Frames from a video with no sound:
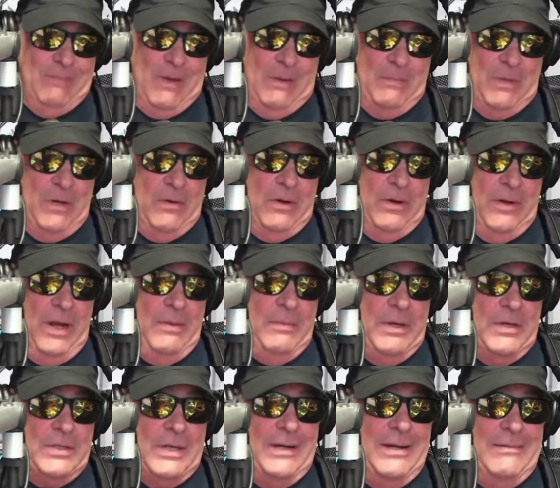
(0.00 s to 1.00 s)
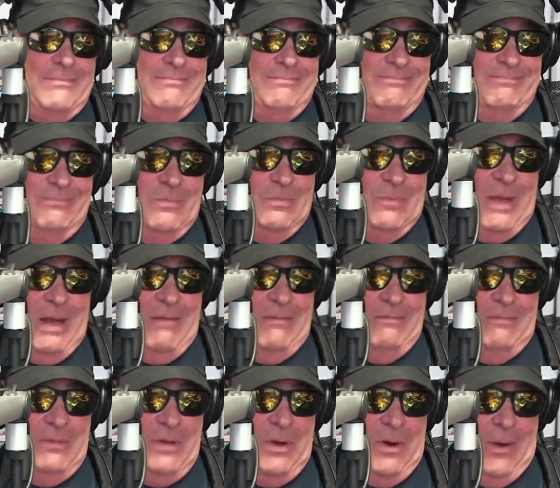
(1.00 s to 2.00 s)
here today because I didn't
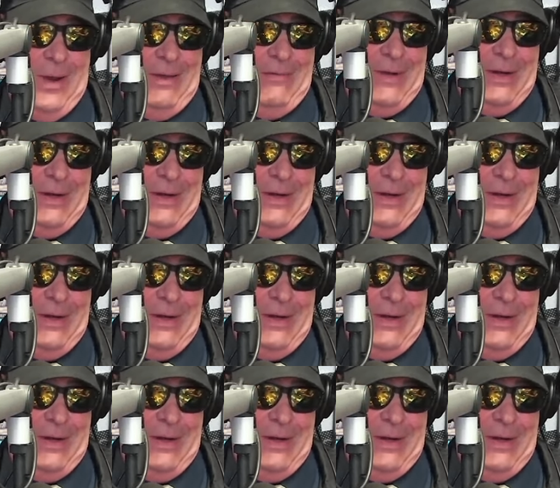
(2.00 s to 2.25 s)
have